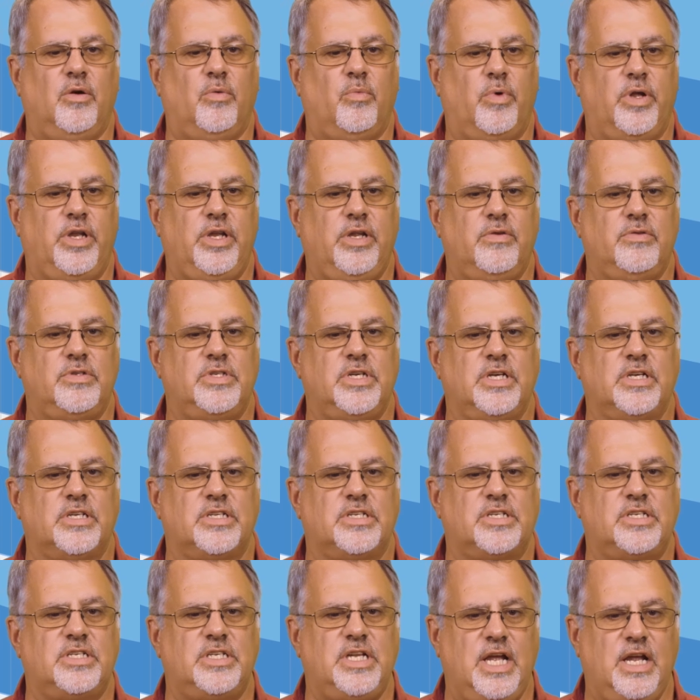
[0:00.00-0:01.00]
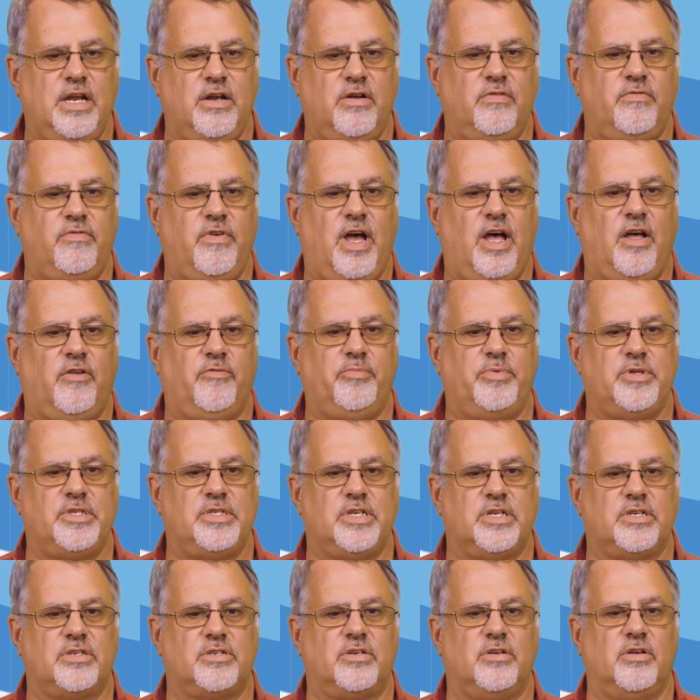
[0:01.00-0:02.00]
When using a standard valve
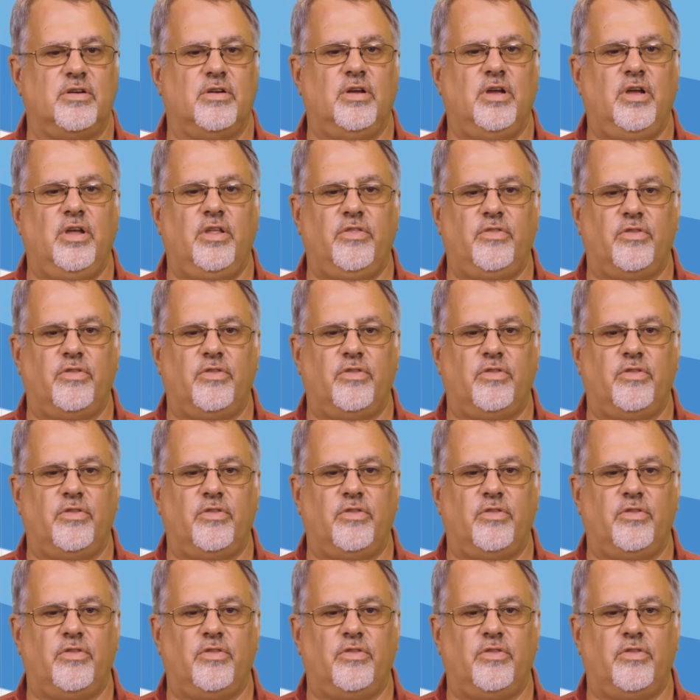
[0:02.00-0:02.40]
positioner,